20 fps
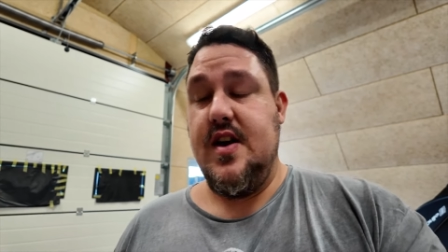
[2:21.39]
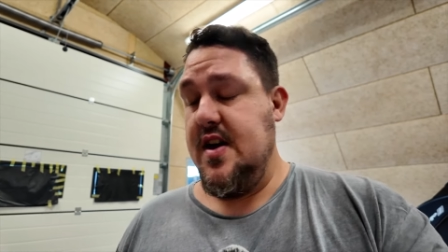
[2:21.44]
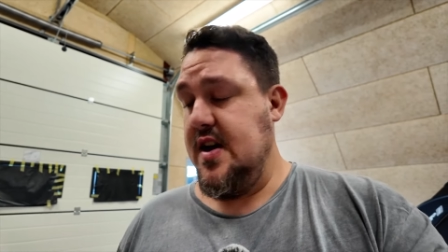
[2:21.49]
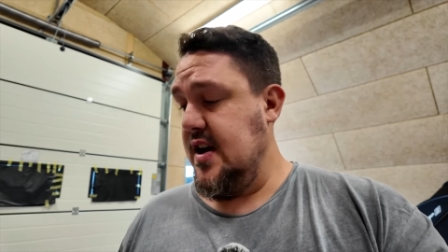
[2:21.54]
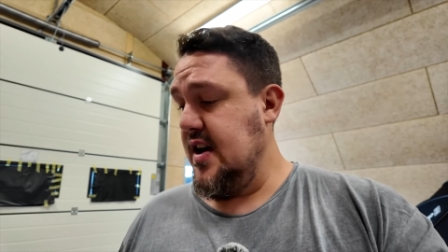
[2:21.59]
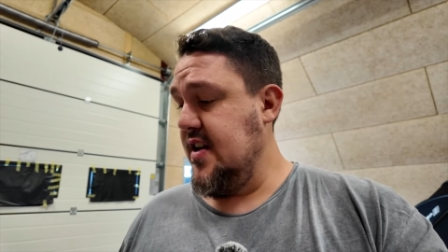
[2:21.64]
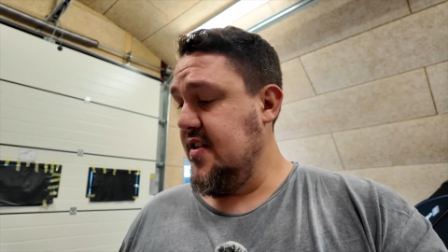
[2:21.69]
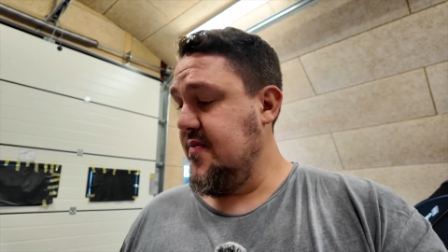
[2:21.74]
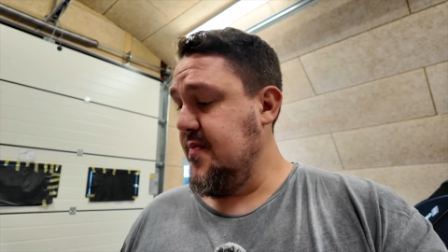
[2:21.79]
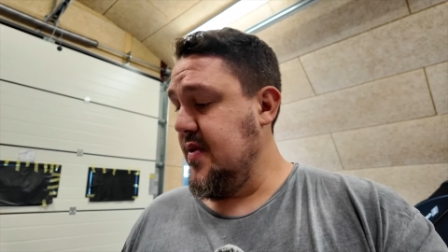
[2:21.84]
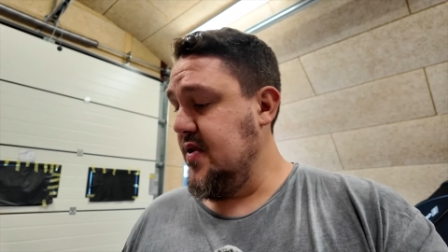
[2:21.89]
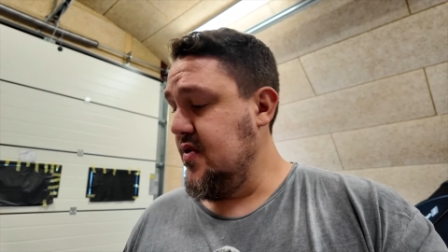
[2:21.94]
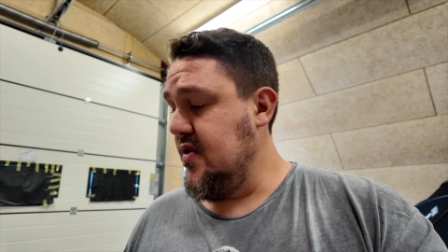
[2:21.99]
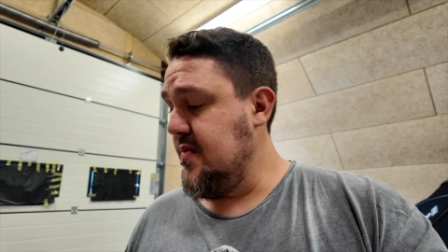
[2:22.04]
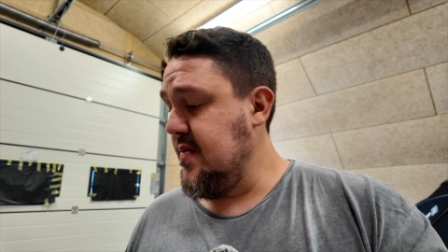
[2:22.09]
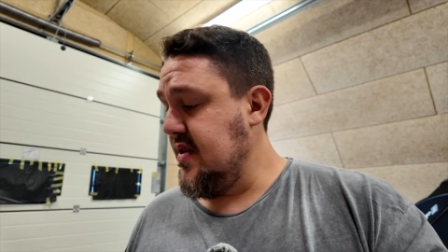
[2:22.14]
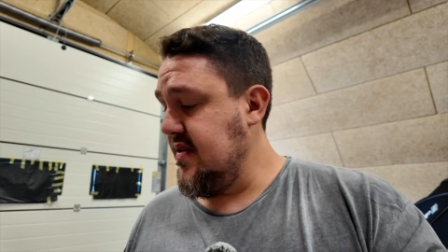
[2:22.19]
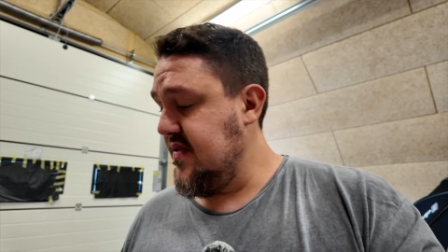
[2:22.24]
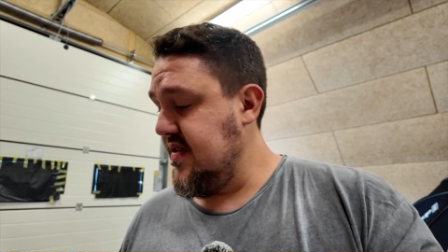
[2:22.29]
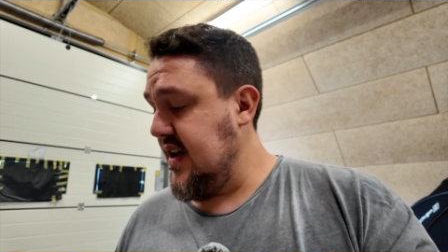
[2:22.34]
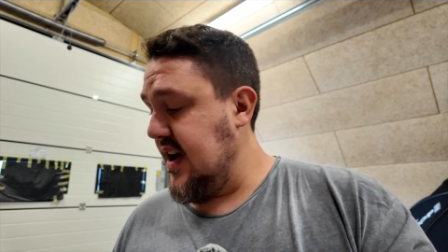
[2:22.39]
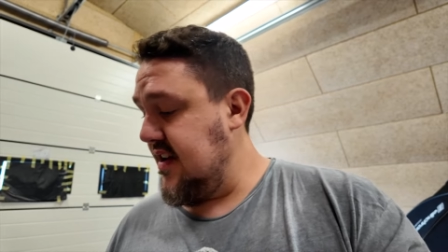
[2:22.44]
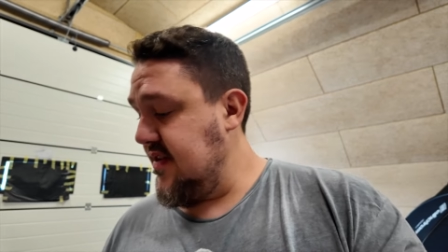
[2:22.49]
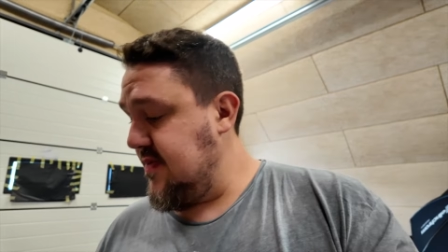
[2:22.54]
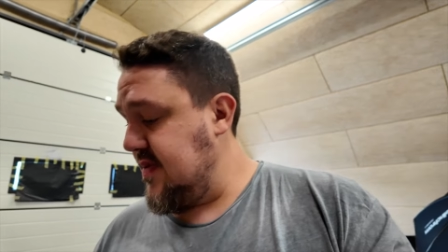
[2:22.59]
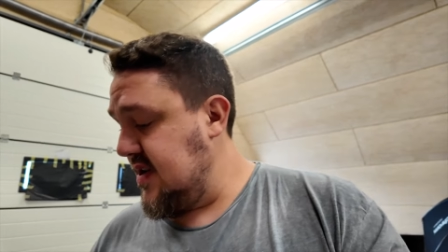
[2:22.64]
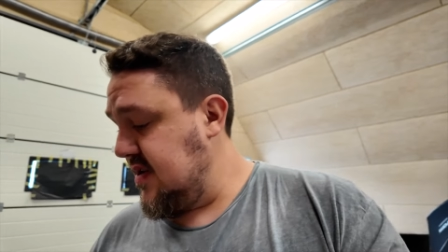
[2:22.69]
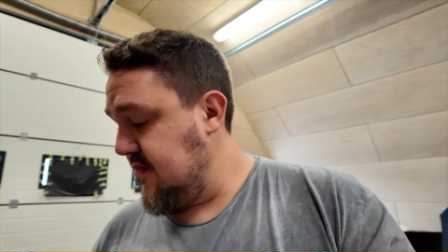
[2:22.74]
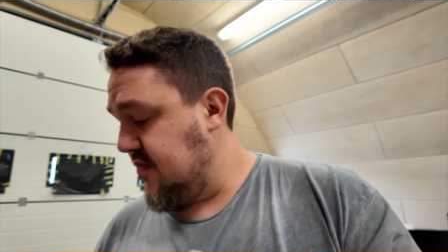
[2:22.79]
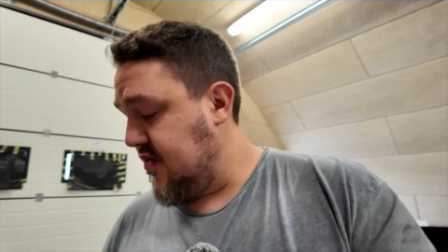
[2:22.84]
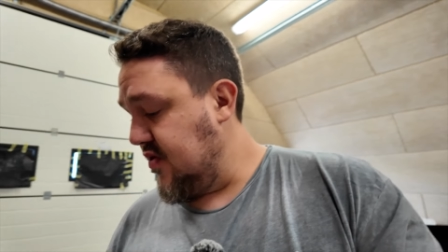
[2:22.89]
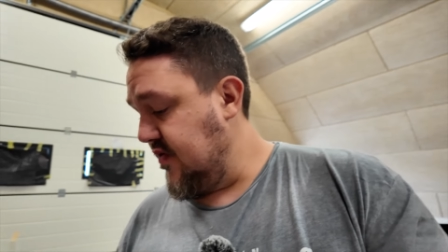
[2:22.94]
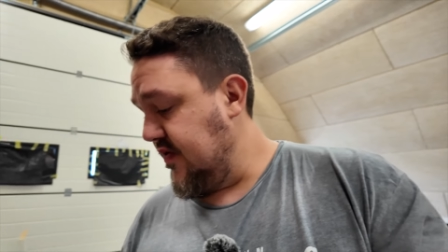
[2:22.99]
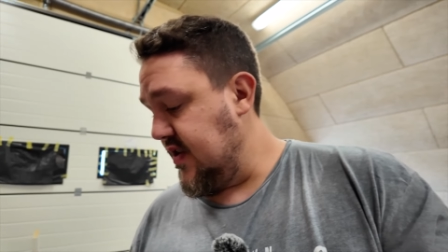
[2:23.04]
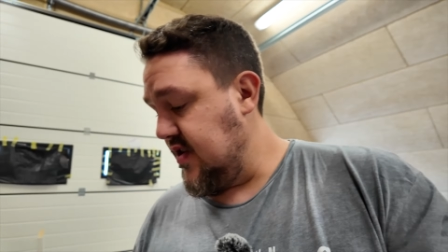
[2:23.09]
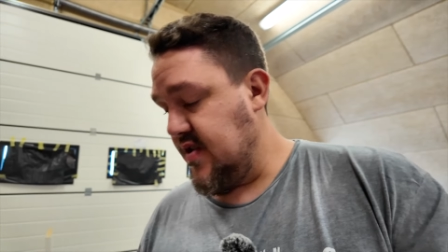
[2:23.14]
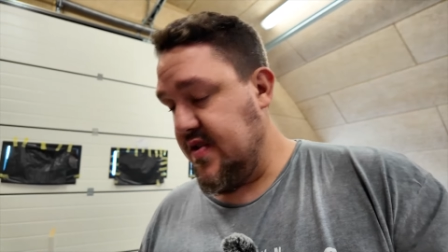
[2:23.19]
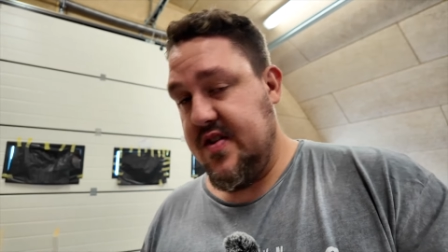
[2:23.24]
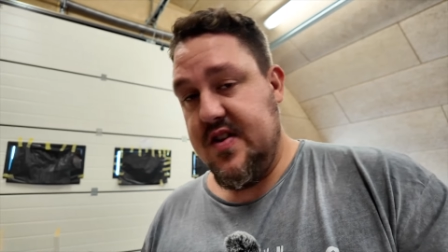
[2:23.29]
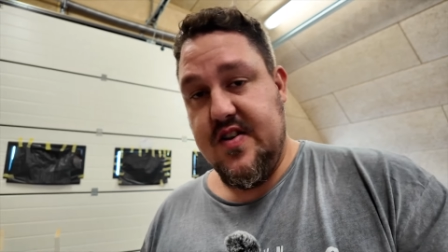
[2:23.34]
has been doing because he has been
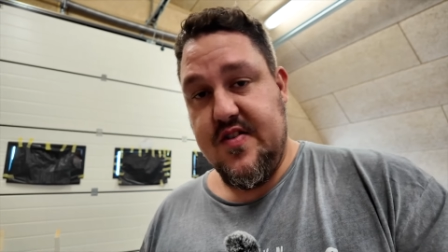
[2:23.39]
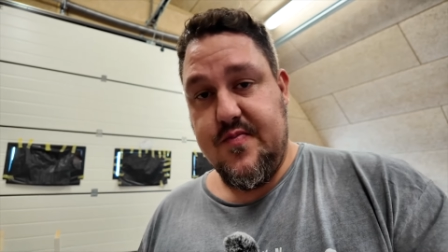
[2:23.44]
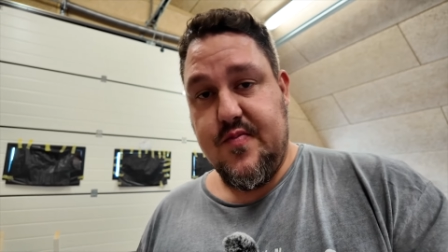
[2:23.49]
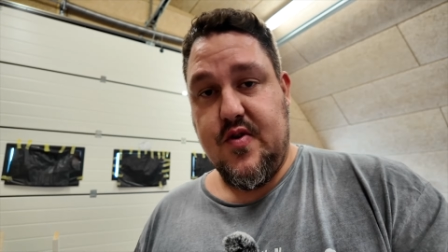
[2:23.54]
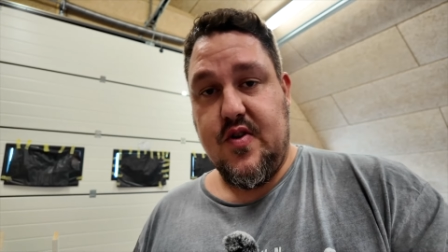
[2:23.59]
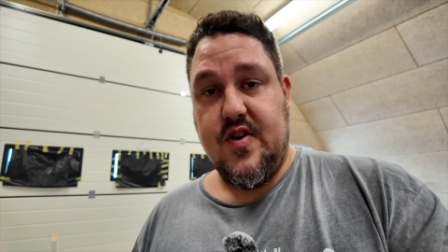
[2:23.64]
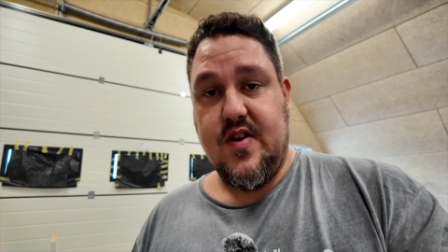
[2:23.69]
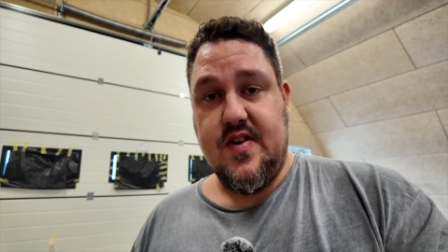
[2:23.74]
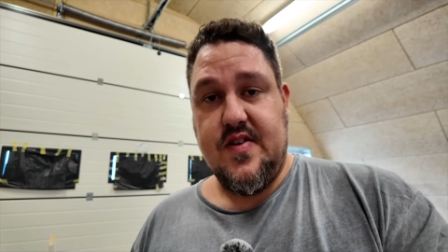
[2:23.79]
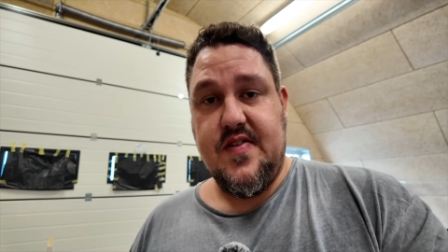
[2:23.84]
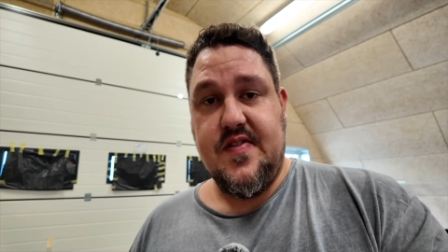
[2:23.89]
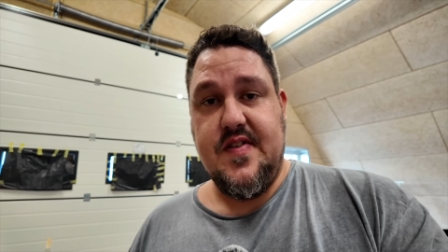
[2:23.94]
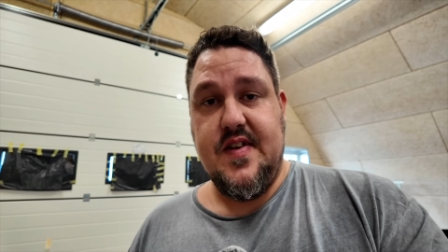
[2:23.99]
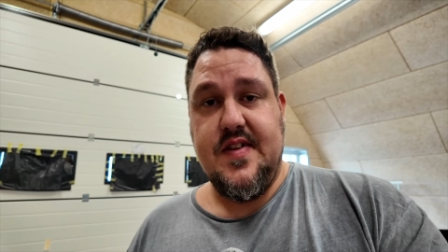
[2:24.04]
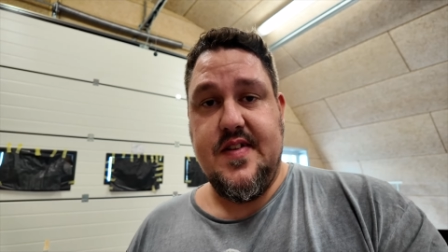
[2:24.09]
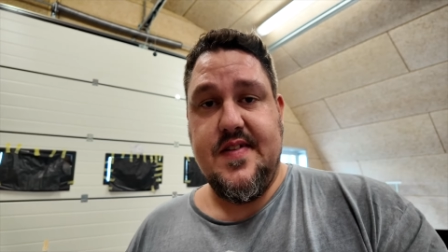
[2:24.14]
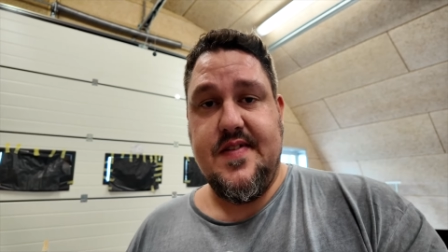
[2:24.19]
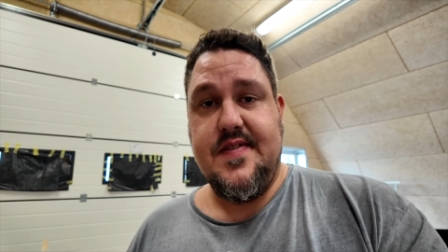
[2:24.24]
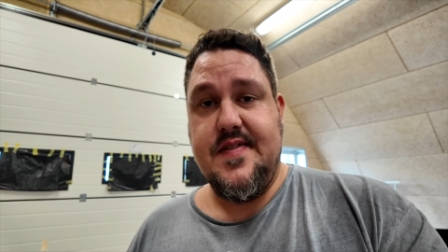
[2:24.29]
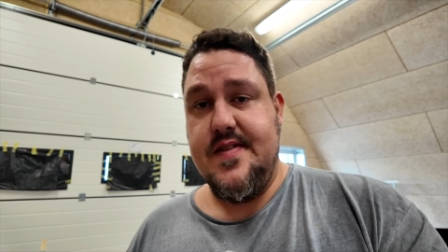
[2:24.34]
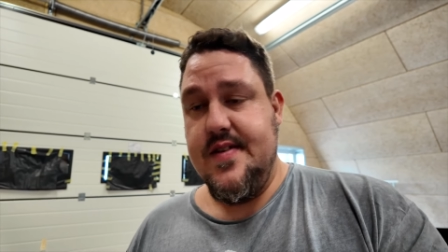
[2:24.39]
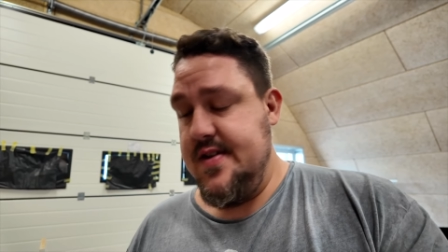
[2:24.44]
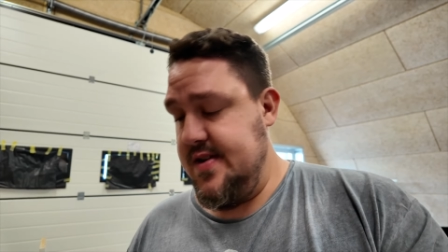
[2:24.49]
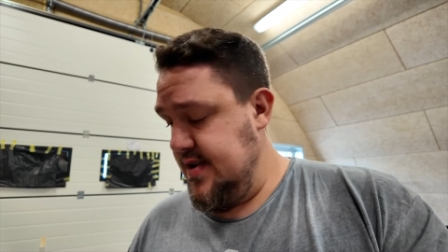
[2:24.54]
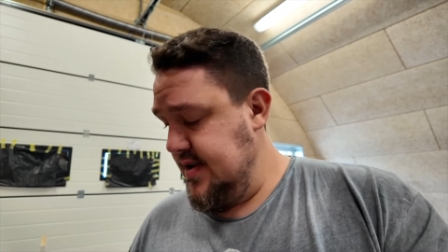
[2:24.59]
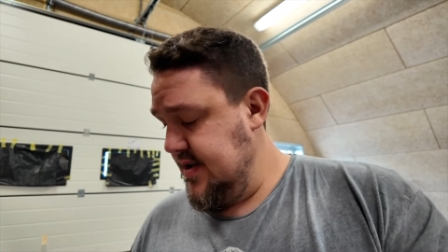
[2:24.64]
improving on his product since